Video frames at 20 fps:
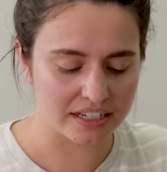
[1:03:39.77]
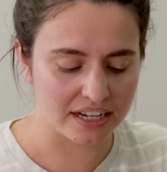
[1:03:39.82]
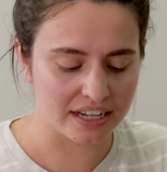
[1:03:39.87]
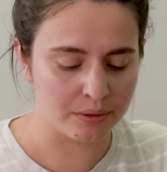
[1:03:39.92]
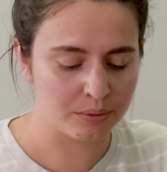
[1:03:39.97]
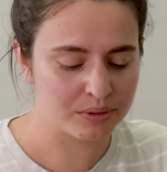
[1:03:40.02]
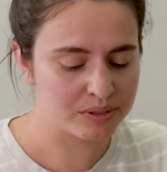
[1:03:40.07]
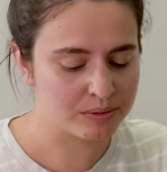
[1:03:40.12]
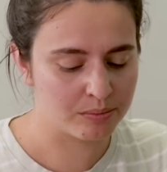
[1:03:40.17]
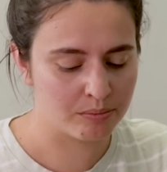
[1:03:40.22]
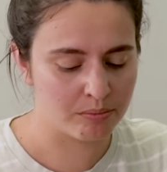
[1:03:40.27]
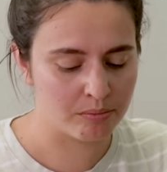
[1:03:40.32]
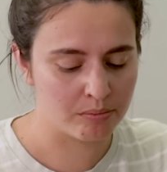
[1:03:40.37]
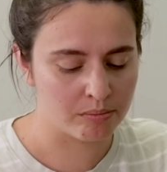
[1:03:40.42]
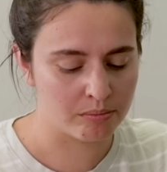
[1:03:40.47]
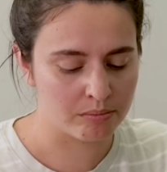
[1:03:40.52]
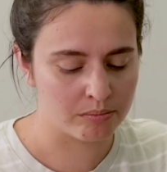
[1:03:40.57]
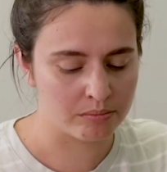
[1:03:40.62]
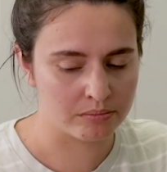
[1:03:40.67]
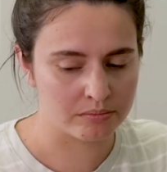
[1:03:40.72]
it was
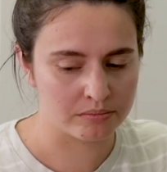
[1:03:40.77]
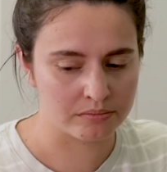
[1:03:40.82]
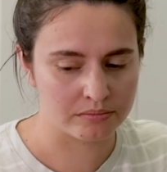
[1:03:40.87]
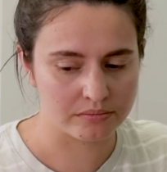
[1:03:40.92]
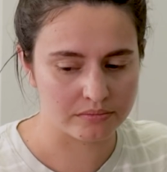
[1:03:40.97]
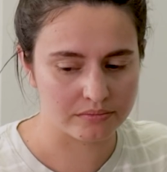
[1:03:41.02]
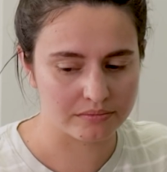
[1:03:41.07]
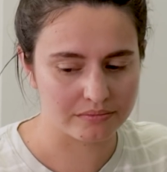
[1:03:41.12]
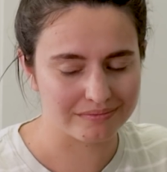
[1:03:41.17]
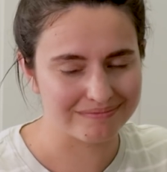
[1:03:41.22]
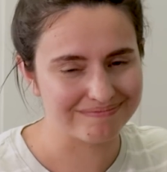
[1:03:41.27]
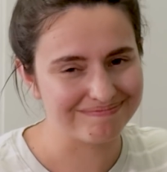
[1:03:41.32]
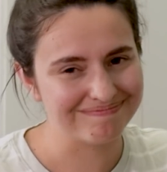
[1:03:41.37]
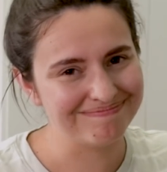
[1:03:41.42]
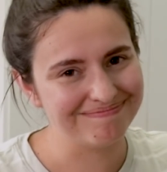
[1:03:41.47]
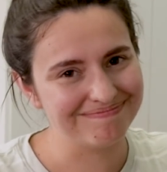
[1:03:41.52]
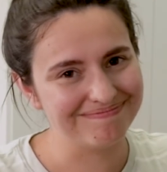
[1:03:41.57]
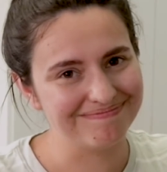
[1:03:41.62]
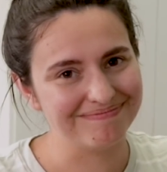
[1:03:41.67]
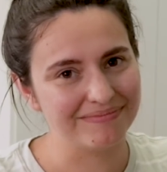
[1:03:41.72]

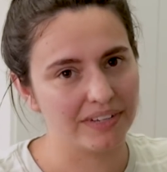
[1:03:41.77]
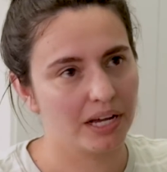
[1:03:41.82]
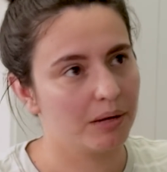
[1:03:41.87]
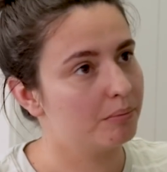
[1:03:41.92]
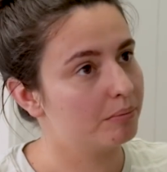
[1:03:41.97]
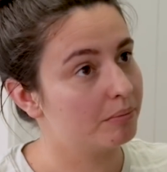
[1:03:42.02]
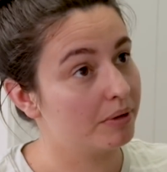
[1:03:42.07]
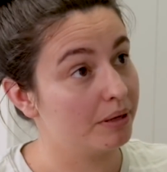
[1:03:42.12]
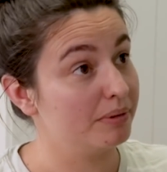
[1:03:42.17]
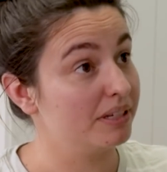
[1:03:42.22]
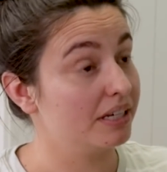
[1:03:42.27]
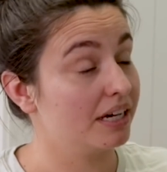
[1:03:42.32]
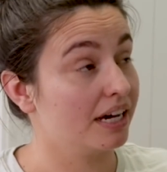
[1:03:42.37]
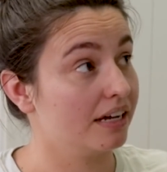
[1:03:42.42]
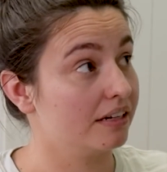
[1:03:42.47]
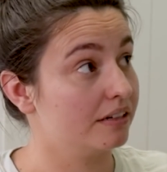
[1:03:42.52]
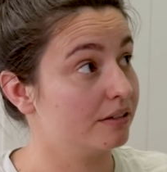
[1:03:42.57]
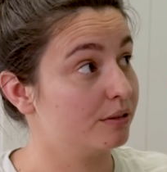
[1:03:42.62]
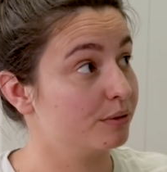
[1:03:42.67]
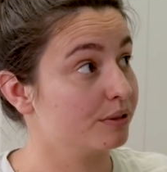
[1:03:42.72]
maybe it
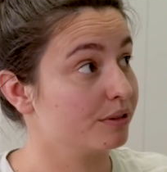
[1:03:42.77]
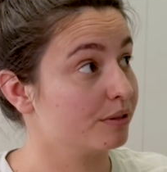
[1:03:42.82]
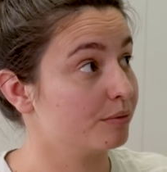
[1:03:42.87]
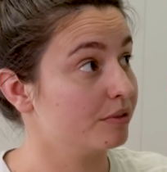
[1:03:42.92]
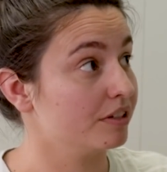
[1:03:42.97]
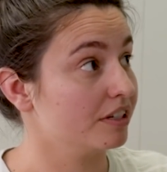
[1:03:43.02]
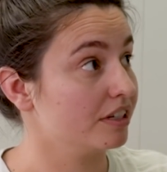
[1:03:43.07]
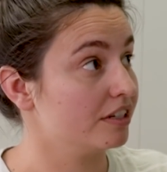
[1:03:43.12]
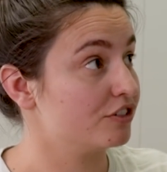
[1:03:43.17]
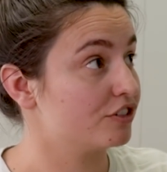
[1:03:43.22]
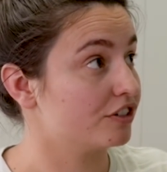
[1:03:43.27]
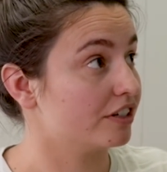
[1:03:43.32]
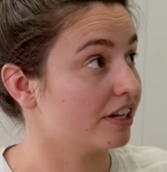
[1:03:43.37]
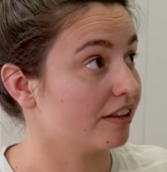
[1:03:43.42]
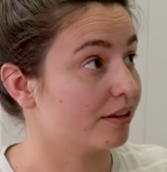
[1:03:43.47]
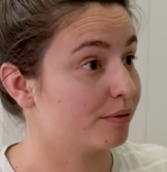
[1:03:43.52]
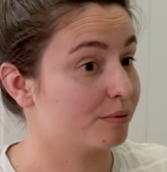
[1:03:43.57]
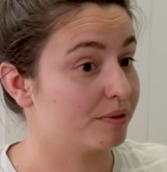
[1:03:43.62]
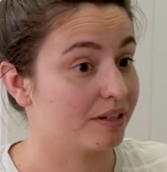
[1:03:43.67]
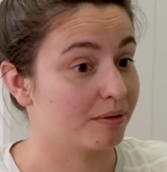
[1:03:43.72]
had to do with communication
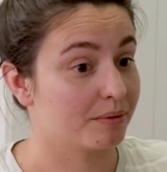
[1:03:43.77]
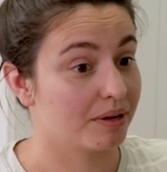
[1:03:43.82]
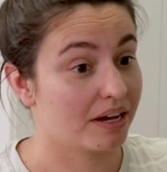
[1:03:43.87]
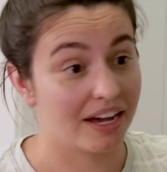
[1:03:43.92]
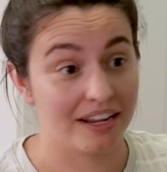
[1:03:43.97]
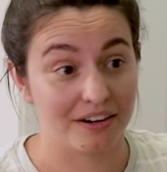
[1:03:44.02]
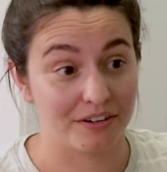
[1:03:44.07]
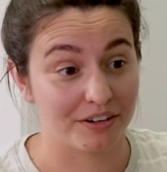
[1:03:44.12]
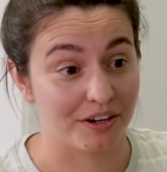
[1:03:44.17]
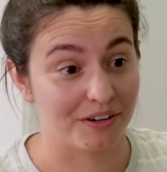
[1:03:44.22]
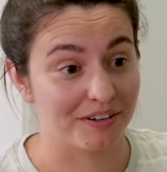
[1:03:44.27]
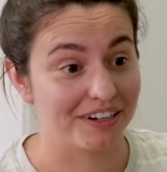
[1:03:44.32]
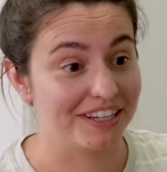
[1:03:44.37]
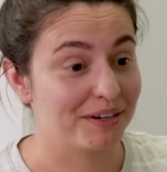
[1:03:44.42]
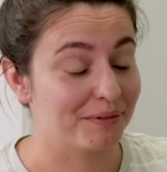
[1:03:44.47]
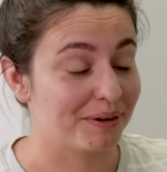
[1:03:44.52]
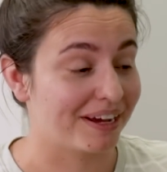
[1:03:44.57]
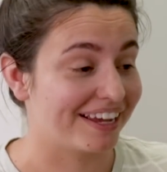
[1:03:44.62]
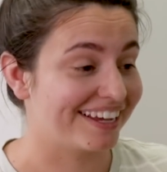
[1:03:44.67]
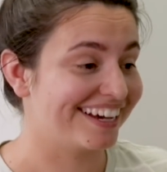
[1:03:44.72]
now that I'm thinking about it. I don't know.
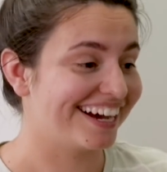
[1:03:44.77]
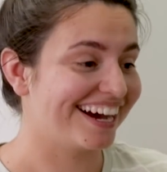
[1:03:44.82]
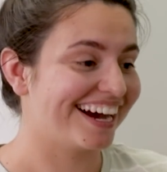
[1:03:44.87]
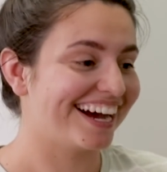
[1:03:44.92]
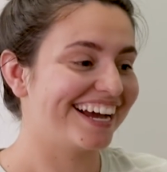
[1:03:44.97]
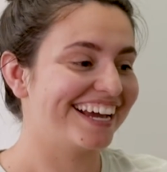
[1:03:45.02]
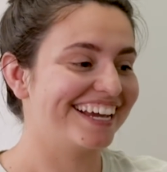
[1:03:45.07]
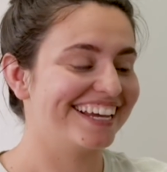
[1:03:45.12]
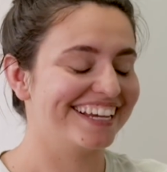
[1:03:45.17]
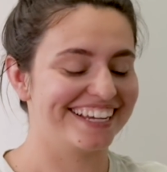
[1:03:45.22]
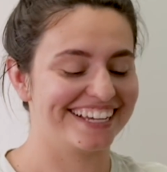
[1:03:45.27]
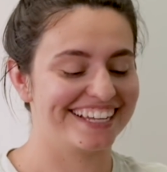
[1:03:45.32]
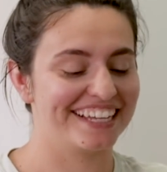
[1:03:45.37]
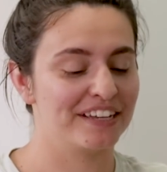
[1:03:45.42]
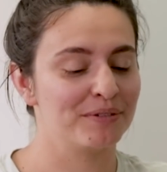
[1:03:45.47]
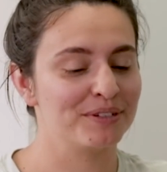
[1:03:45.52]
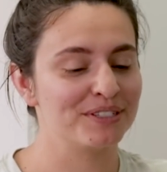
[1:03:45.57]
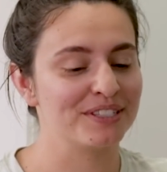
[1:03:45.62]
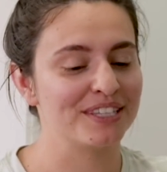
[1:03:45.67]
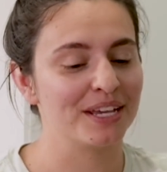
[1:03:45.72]
Anyway,
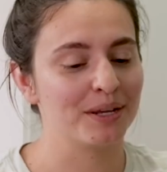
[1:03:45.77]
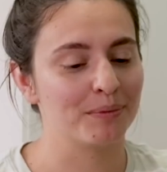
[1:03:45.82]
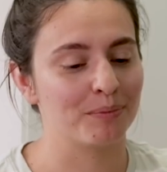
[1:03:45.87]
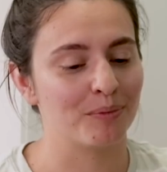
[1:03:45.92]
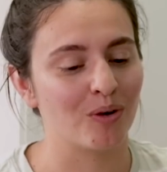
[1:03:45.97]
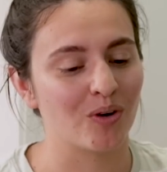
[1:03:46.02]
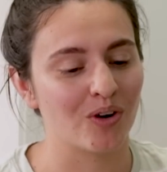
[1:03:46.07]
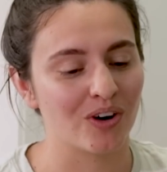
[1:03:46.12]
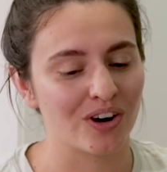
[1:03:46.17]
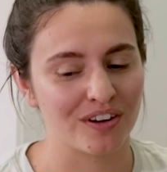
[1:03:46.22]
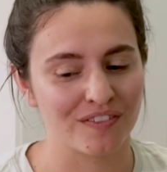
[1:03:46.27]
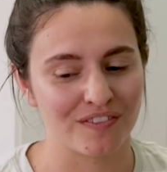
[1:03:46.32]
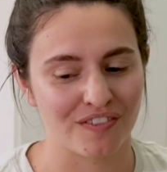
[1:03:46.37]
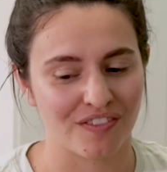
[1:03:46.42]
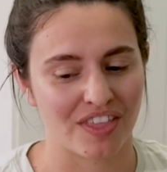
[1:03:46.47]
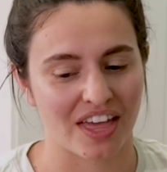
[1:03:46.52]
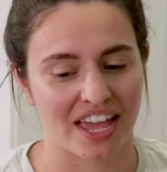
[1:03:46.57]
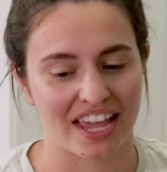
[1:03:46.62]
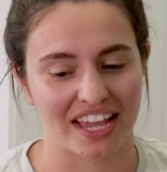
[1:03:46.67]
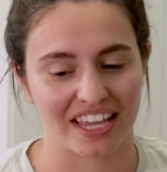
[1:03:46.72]
it was like more
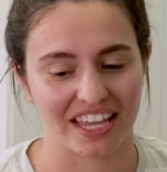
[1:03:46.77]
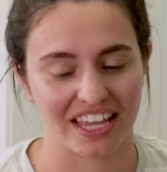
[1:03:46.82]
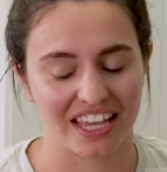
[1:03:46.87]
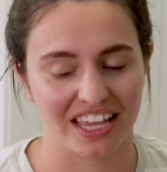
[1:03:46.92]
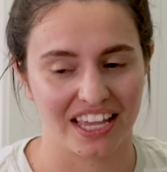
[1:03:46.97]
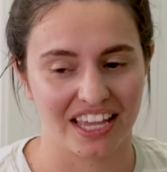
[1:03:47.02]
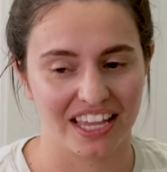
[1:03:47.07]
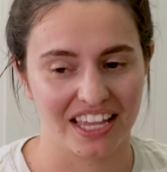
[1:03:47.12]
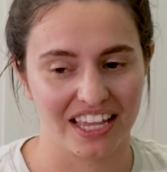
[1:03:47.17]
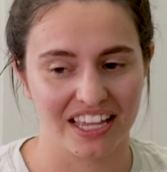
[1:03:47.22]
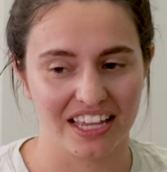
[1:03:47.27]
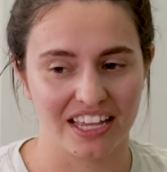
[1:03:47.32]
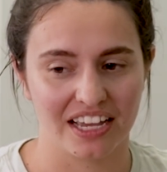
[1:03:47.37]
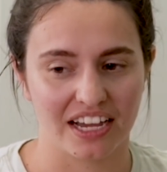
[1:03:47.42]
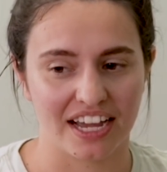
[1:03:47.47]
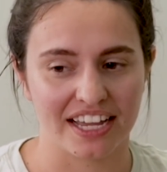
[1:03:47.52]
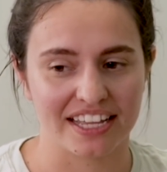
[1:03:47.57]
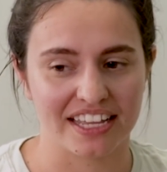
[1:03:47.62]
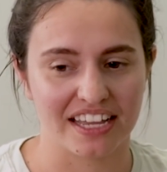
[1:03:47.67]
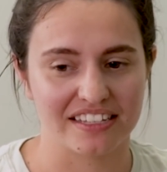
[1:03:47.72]
of like,
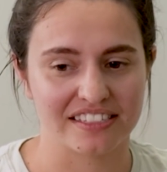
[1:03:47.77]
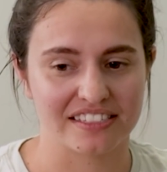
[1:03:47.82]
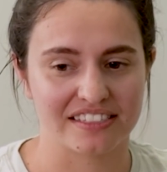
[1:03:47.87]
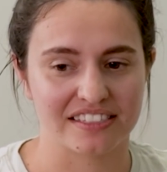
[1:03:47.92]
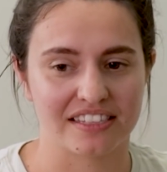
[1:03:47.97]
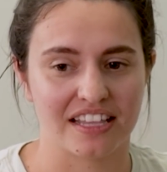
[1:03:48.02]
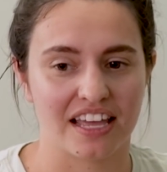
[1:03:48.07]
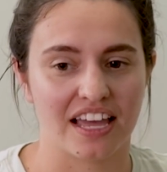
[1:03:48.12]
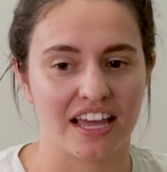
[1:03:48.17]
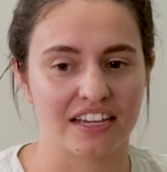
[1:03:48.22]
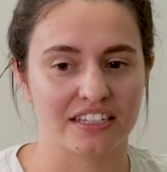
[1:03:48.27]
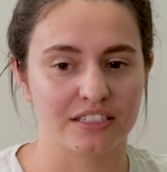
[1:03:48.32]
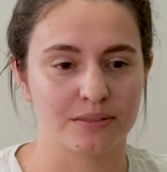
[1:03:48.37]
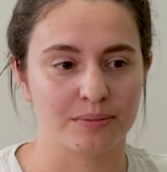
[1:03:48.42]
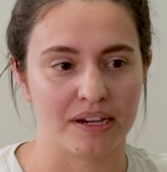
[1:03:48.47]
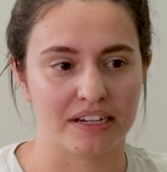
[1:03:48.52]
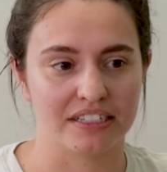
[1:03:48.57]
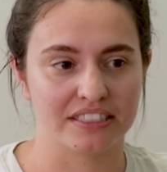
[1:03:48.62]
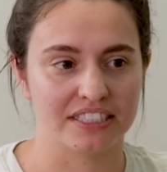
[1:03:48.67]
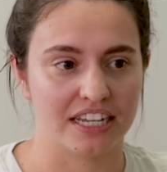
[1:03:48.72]
I guess the
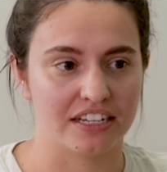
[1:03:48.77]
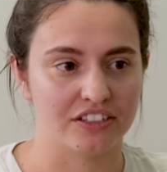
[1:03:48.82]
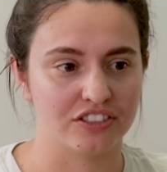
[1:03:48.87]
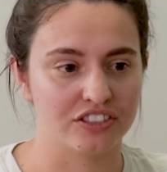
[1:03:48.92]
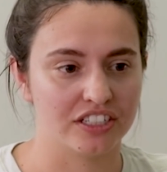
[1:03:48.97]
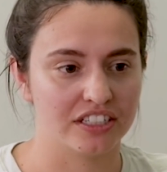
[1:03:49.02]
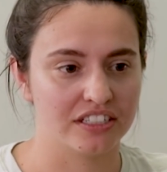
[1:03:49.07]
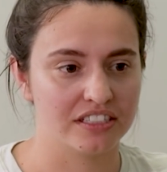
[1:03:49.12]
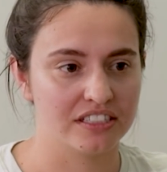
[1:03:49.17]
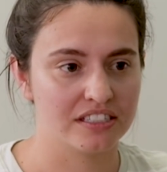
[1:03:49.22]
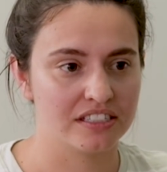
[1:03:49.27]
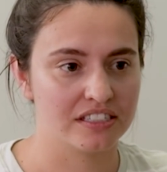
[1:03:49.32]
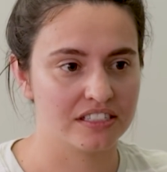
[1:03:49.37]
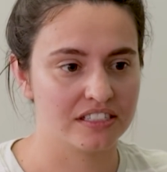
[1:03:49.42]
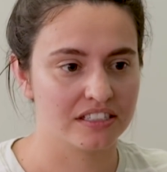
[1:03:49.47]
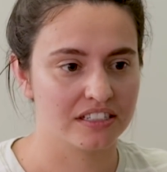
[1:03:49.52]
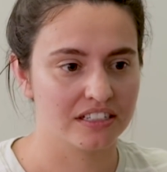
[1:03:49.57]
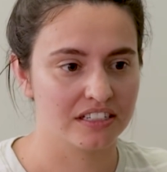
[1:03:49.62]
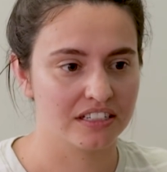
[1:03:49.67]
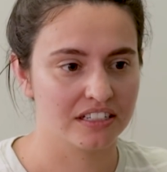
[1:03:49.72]
expectations